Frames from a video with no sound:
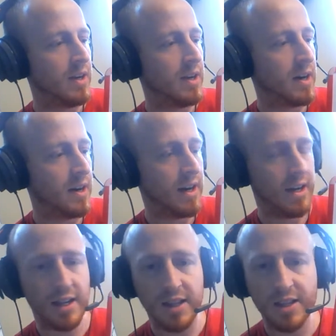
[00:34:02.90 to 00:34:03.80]
All
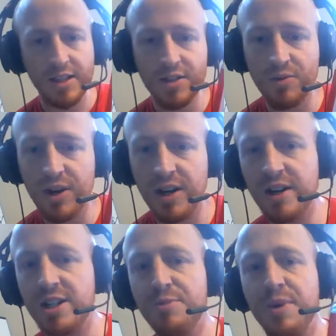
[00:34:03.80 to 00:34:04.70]
right. This is
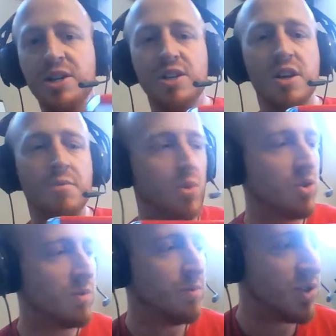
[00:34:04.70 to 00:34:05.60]
where, especially on
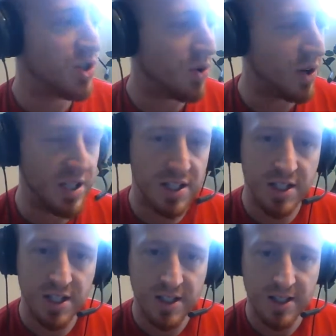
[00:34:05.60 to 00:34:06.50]
multiple
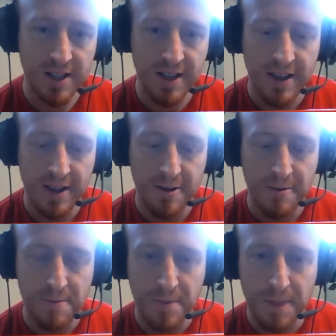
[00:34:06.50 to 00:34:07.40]
choice,
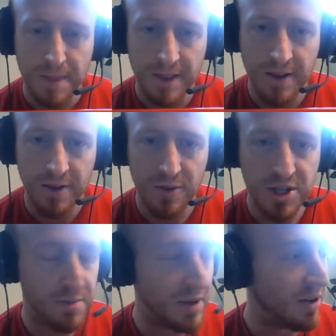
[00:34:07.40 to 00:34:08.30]
we
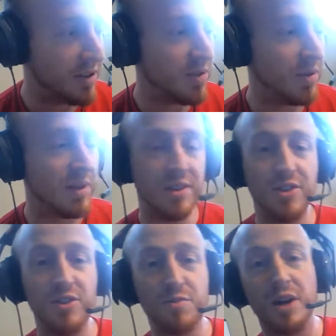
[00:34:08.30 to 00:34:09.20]
should be able to
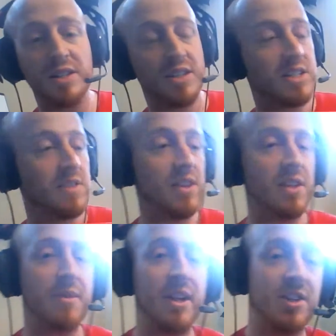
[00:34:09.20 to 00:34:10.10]
use process of
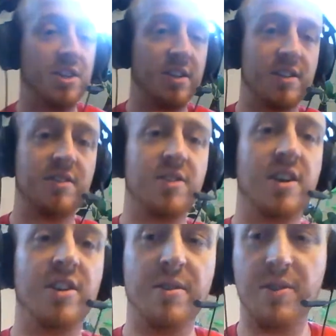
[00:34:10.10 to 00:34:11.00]
elimination. Sorry, I
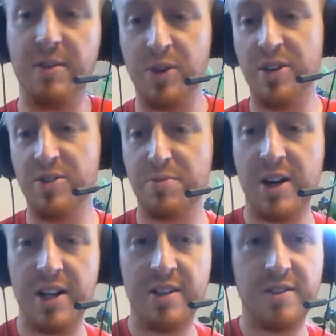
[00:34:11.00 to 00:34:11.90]
know that window's
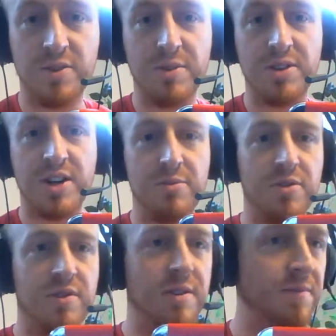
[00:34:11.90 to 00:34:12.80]
bright, so I'm going to try to
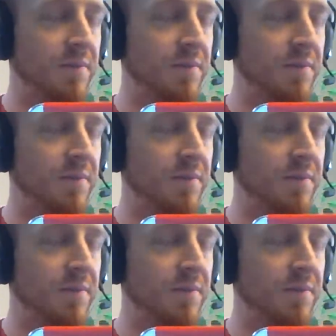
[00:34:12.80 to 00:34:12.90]
move it.